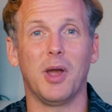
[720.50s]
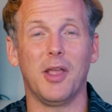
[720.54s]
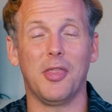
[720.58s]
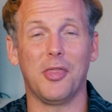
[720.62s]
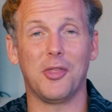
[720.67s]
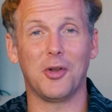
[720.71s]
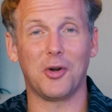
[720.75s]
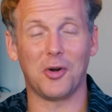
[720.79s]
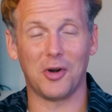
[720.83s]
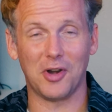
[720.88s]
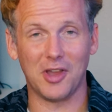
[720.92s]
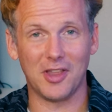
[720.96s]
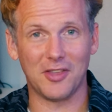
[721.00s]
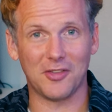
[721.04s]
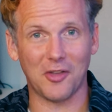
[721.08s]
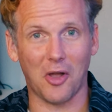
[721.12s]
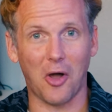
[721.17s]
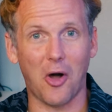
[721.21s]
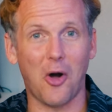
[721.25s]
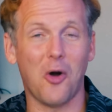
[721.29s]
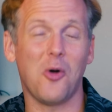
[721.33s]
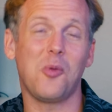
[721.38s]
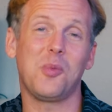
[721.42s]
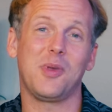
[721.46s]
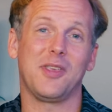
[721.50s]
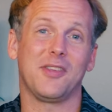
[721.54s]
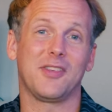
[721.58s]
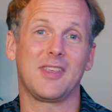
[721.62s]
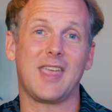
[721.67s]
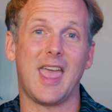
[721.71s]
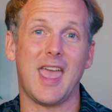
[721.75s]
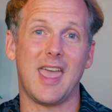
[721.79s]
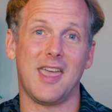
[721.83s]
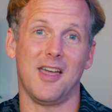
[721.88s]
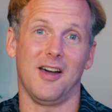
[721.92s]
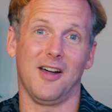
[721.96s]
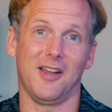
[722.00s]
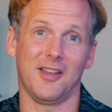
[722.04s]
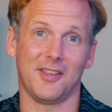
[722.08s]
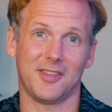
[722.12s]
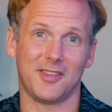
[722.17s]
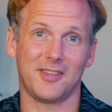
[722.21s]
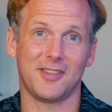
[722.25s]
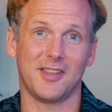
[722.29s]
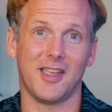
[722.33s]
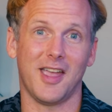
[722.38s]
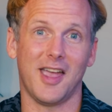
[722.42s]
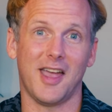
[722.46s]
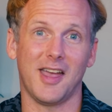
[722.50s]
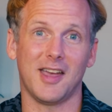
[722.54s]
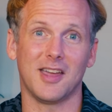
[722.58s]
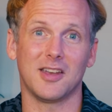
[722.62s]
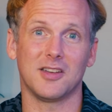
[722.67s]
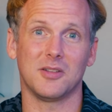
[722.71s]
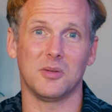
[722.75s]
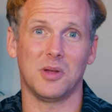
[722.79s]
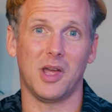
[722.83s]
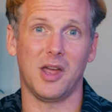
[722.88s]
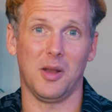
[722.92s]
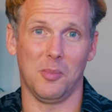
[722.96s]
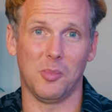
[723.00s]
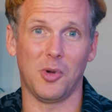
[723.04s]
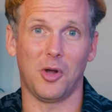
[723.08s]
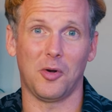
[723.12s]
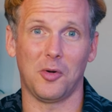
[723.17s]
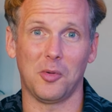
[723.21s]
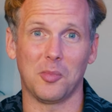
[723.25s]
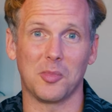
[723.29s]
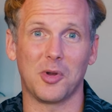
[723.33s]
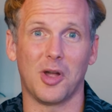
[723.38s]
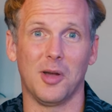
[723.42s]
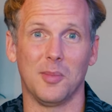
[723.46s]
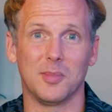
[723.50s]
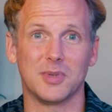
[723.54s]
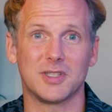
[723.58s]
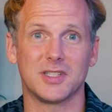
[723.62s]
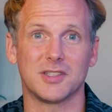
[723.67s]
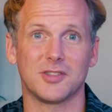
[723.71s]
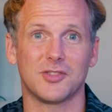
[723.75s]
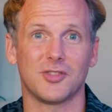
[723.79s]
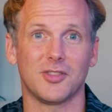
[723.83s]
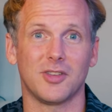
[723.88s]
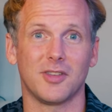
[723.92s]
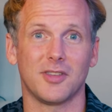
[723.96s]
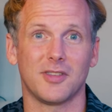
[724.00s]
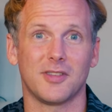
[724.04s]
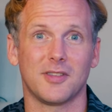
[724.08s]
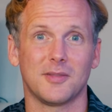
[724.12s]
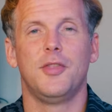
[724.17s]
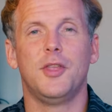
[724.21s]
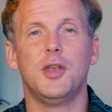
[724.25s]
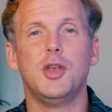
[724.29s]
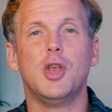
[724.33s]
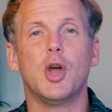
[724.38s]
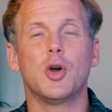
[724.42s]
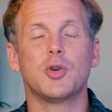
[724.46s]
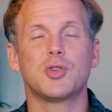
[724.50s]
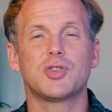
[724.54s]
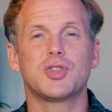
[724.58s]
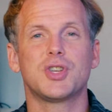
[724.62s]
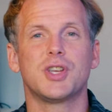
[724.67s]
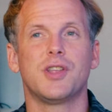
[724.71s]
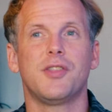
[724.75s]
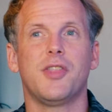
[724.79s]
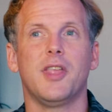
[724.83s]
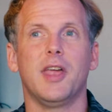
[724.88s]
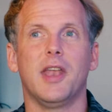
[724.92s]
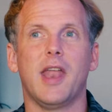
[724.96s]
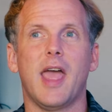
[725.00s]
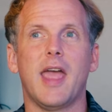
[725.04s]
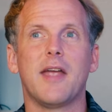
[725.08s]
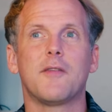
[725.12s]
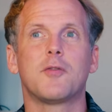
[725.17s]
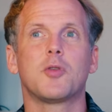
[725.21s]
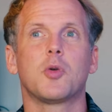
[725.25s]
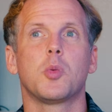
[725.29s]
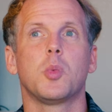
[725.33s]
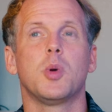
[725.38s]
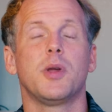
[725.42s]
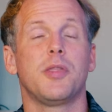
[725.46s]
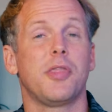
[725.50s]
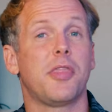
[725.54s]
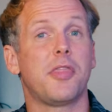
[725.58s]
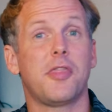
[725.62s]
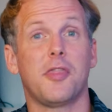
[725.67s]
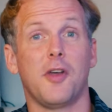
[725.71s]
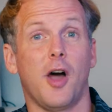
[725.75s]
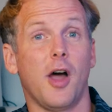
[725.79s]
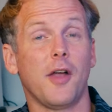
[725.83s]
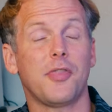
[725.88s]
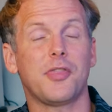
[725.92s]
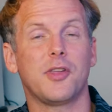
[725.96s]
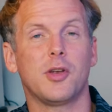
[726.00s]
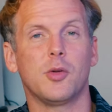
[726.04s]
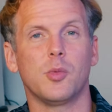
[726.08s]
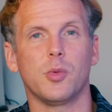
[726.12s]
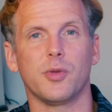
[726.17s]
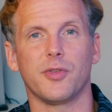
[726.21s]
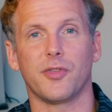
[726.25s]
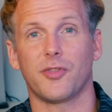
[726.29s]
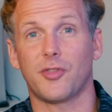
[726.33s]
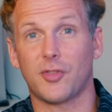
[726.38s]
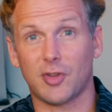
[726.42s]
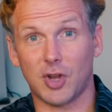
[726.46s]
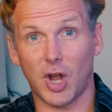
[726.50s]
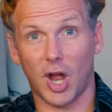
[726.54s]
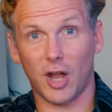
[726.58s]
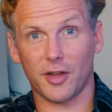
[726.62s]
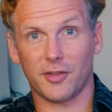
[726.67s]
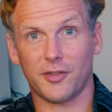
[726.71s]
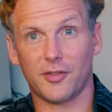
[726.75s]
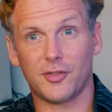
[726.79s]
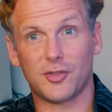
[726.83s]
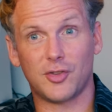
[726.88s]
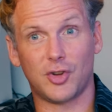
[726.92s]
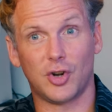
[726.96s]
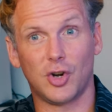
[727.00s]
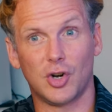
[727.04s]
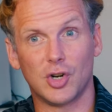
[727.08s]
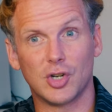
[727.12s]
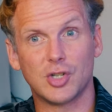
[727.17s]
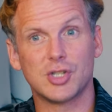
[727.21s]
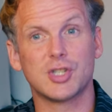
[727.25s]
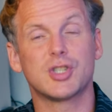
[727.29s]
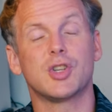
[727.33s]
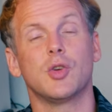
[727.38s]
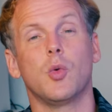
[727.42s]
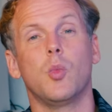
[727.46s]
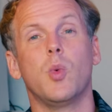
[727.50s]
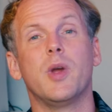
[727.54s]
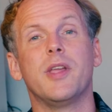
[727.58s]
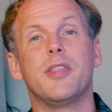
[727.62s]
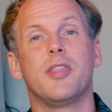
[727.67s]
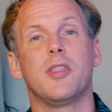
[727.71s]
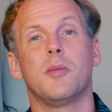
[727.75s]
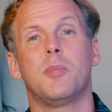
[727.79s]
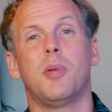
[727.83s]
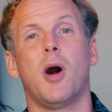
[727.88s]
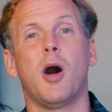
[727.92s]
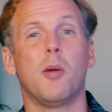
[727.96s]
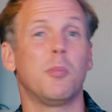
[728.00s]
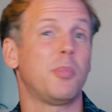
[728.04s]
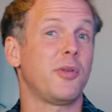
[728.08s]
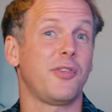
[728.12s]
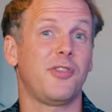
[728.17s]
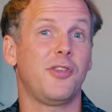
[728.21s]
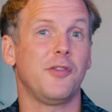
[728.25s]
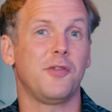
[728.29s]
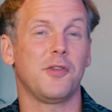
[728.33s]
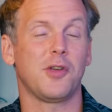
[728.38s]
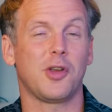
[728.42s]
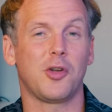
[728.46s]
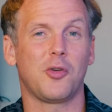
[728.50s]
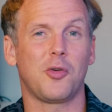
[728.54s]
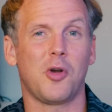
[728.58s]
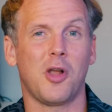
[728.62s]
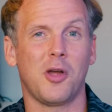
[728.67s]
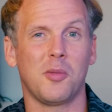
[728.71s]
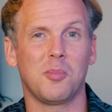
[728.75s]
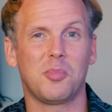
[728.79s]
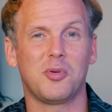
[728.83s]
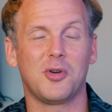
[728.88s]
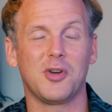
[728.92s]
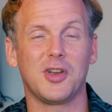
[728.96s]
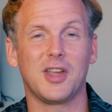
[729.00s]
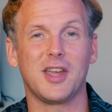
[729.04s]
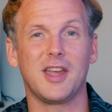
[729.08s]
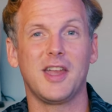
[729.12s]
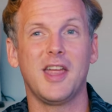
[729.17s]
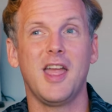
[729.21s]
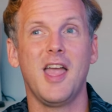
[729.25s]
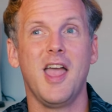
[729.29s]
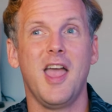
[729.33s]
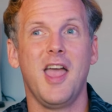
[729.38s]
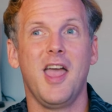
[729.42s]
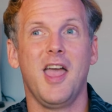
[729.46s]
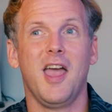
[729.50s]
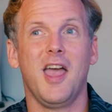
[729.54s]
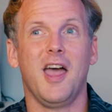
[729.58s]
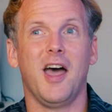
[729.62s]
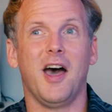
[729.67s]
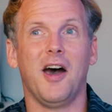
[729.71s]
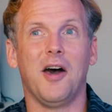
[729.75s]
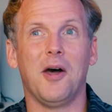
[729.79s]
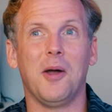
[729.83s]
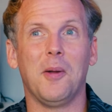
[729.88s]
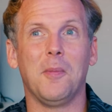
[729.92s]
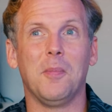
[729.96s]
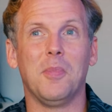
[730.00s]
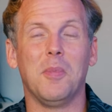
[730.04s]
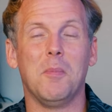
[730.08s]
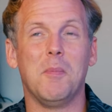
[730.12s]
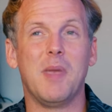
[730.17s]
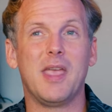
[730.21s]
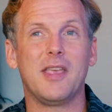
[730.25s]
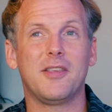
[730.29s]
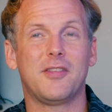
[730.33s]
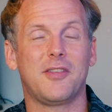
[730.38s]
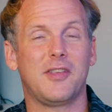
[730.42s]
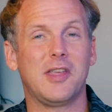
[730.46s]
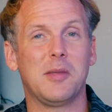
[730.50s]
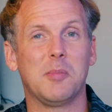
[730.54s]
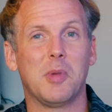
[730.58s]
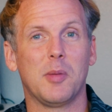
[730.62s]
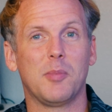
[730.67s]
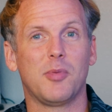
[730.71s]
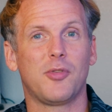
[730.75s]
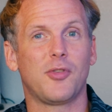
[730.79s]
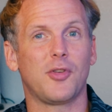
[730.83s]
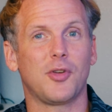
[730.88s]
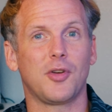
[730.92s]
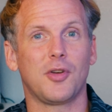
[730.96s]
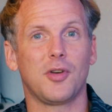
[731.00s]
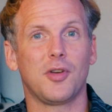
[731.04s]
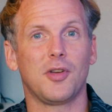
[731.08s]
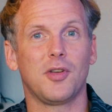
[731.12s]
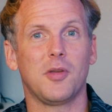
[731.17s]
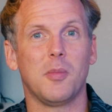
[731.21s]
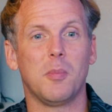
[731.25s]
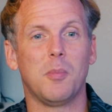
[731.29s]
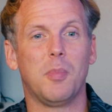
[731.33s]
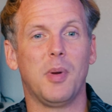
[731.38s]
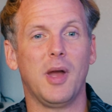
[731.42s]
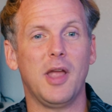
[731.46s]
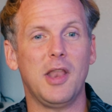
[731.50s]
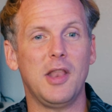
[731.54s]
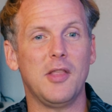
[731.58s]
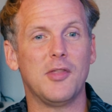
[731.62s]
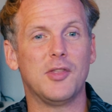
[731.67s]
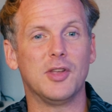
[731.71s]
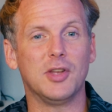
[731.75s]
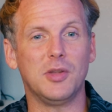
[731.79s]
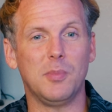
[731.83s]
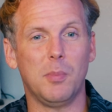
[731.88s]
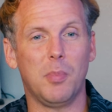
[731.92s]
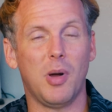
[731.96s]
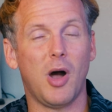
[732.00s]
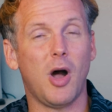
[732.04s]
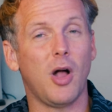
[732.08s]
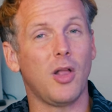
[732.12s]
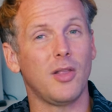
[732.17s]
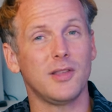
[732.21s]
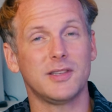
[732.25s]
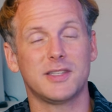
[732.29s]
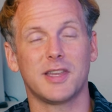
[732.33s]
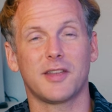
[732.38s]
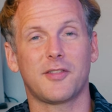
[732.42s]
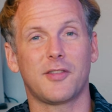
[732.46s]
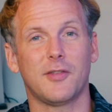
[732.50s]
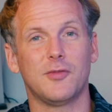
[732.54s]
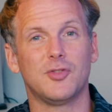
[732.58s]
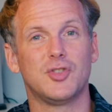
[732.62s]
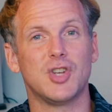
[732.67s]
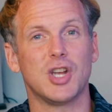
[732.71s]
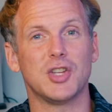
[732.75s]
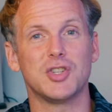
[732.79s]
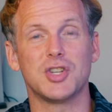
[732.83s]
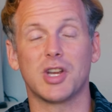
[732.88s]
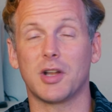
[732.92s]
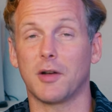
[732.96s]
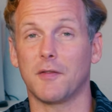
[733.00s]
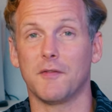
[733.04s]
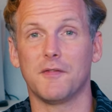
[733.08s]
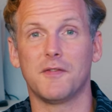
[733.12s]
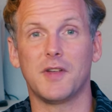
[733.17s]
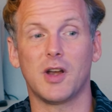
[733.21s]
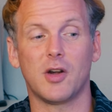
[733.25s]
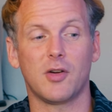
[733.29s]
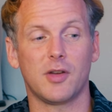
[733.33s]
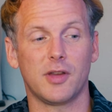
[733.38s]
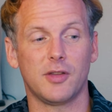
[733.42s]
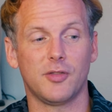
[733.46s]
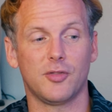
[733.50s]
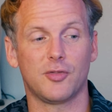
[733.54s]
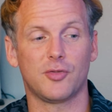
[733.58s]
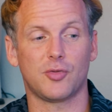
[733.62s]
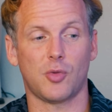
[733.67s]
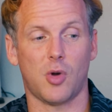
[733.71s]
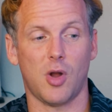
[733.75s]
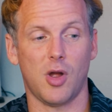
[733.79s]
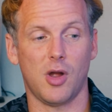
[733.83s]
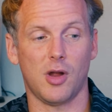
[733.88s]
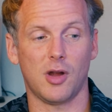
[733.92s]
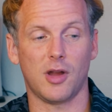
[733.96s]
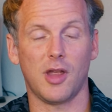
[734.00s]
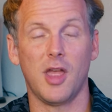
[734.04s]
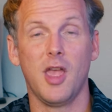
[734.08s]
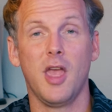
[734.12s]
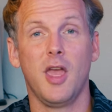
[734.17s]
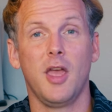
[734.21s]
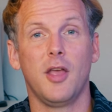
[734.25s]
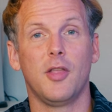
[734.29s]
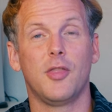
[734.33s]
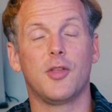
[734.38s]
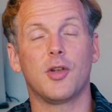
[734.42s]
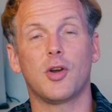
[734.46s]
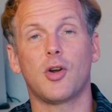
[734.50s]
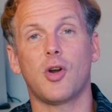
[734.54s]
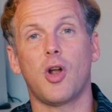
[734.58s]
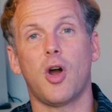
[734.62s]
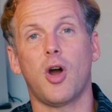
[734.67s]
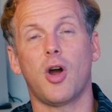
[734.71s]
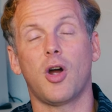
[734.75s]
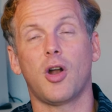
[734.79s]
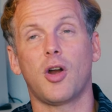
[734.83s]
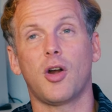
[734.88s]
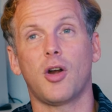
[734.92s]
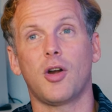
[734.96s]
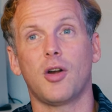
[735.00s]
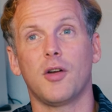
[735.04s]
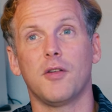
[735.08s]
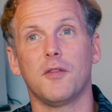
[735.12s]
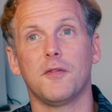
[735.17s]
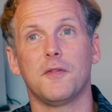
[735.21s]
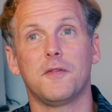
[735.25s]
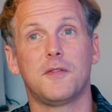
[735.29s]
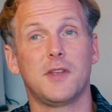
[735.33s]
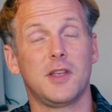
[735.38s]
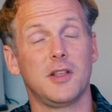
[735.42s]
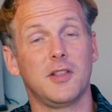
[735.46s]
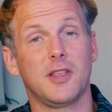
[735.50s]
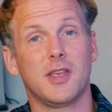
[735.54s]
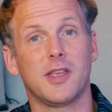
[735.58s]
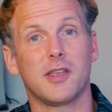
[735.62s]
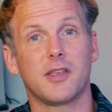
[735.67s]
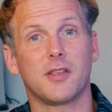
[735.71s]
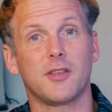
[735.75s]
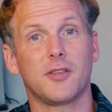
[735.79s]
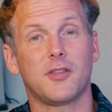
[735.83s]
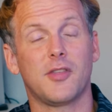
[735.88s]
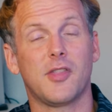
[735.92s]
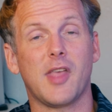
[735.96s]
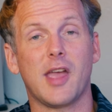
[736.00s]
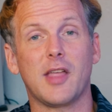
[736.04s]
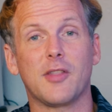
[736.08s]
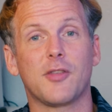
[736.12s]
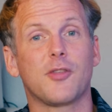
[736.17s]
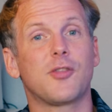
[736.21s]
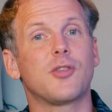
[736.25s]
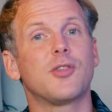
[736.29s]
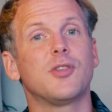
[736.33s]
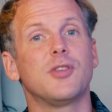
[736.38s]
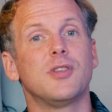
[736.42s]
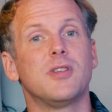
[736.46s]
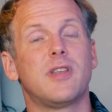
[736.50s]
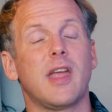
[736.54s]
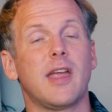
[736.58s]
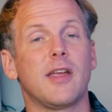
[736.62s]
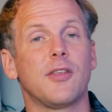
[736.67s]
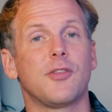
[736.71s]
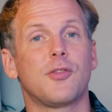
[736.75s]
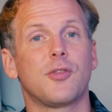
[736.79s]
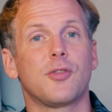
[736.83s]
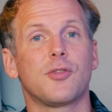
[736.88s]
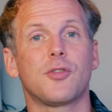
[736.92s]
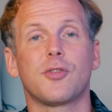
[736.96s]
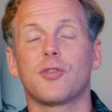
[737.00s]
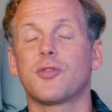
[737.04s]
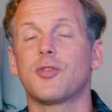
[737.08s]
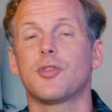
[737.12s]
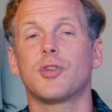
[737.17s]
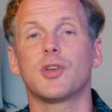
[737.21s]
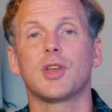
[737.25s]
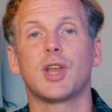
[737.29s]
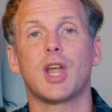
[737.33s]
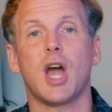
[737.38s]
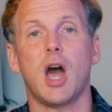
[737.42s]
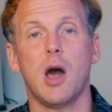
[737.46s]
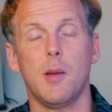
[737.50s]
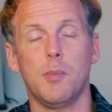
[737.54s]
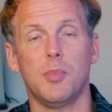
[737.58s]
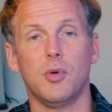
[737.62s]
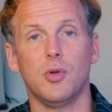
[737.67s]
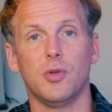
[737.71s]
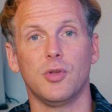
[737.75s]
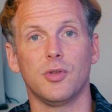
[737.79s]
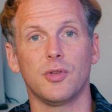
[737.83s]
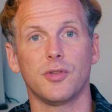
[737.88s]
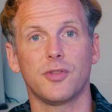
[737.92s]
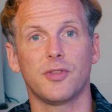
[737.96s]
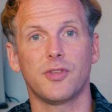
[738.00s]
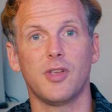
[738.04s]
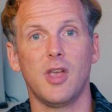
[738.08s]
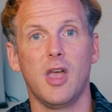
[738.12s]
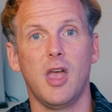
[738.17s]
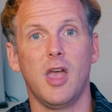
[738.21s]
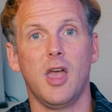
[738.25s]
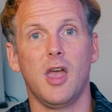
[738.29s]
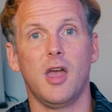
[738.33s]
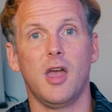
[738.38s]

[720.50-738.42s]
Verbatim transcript: but there is always chaos at, at ballroom competitions. The notion that everyone thought that it was Scott's turn to win the Pan Pacific Grand Prix um, may seem absurd, but the politics of judging are very strong. There are feelings that certain dancers or certain couples